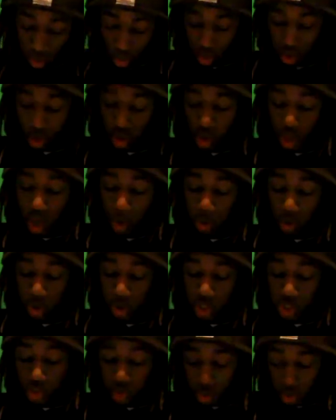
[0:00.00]

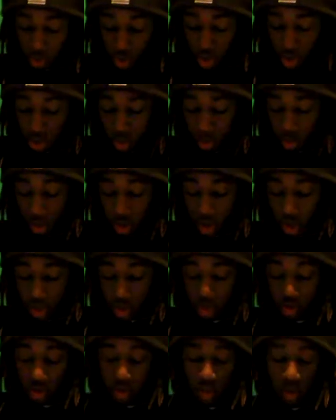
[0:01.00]
collaborations with other
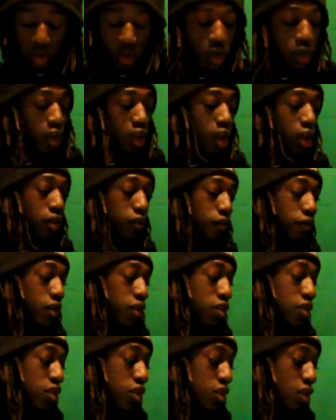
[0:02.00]
brands? If
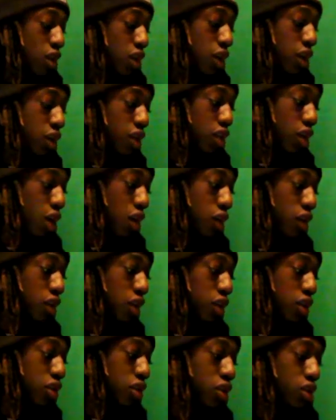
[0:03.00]
this is in
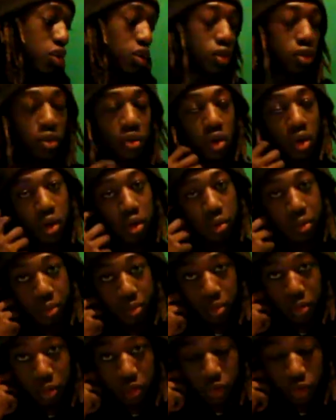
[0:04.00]
connotation to
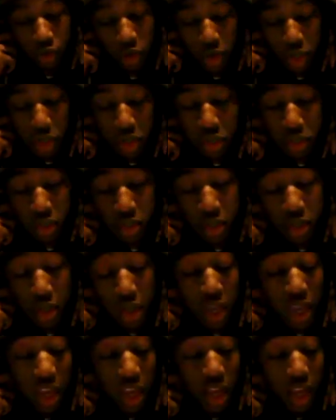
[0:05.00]
finesse,
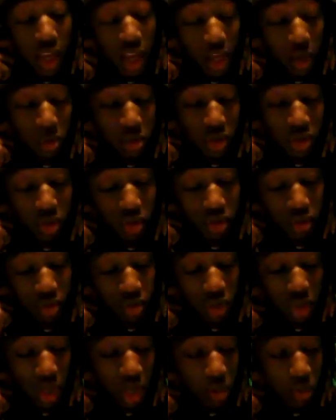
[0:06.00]

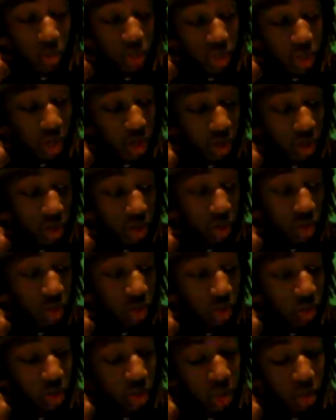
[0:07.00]
absolutely. I wish I could
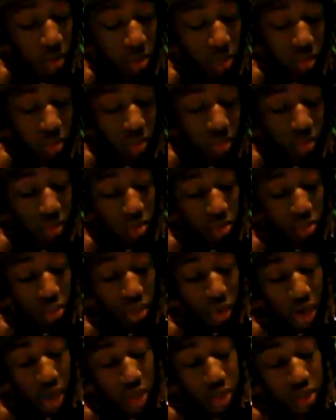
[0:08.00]
do like
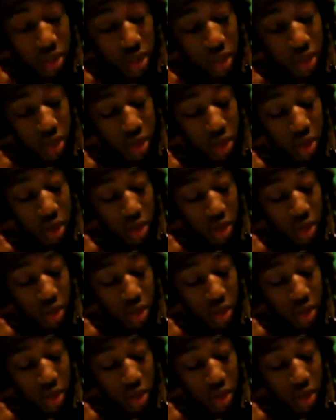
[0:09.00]
brands like